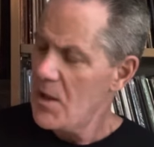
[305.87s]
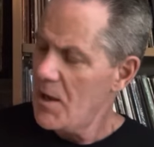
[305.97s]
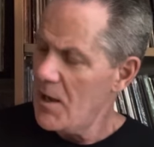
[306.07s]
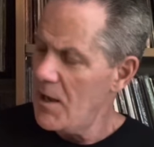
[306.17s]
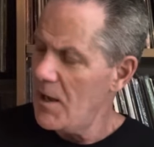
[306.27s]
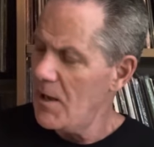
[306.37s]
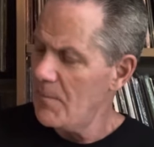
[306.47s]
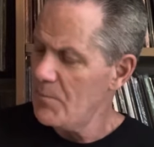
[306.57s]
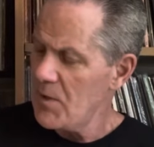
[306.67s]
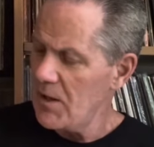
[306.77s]
Uh,
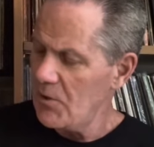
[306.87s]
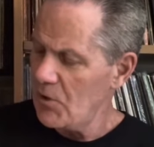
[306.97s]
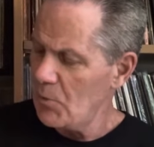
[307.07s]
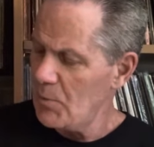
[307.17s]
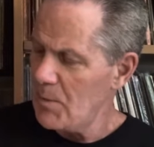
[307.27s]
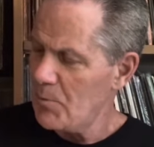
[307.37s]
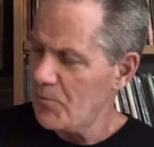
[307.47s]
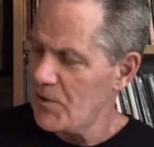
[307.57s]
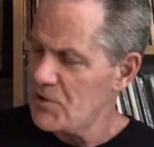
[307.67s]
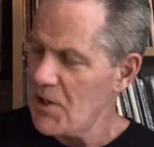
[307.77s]
it, it'll be in
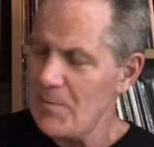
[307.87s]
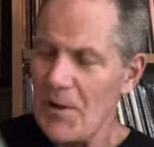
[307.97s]
perfect shape.